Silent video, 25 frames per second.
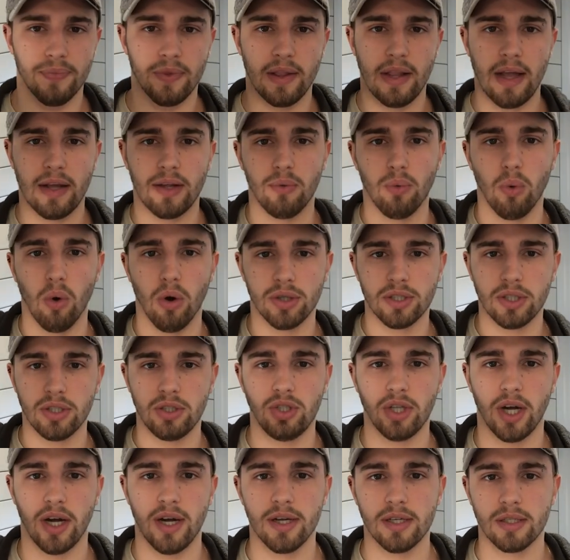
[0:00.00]
like water
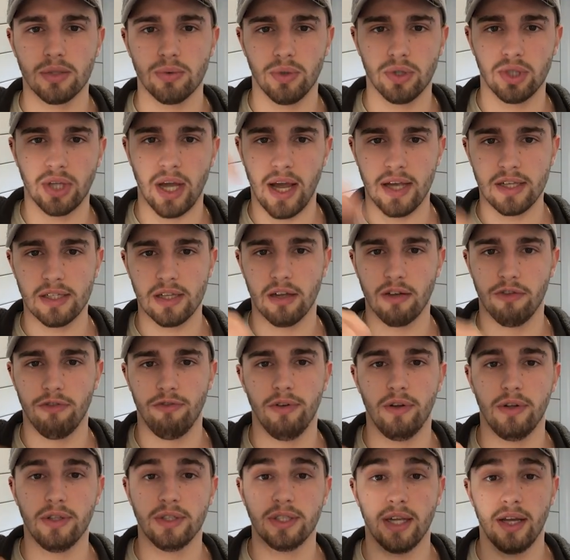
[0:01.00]
jugs, which has like a
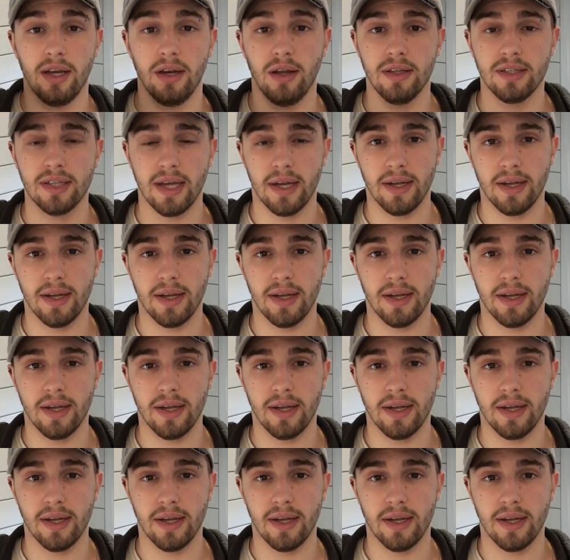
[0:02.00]
filter in it.